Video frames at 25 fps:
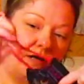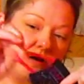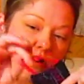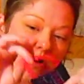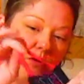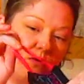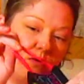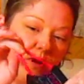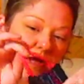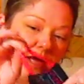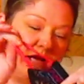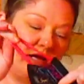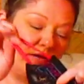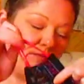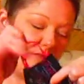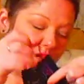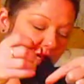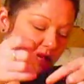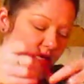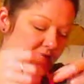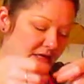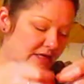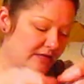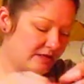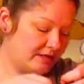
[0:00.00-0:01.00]
old
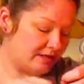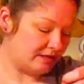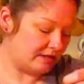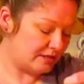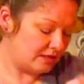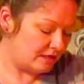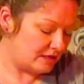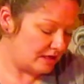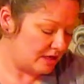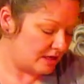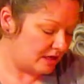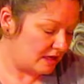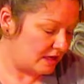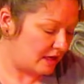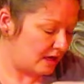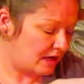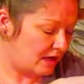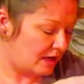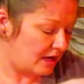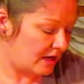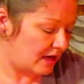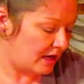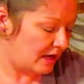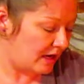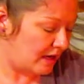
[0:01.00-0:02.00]
headband,
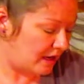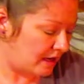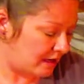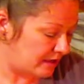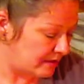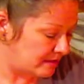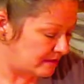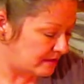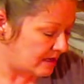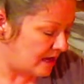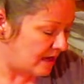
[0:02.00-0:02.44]
and